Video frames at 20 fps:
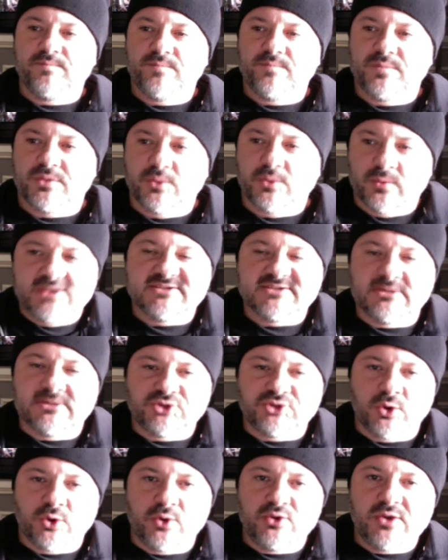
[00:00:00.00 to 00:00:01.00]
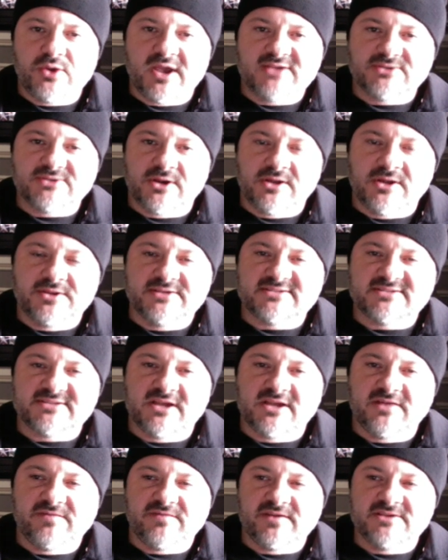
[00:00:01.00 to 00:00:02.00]
The reason I'm showing you guys all this
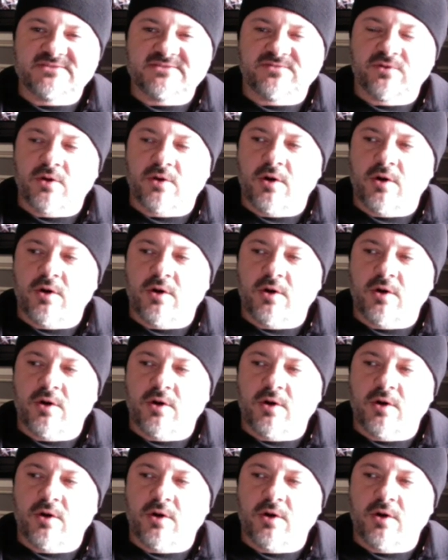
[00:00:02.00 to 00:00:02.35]
stuff is for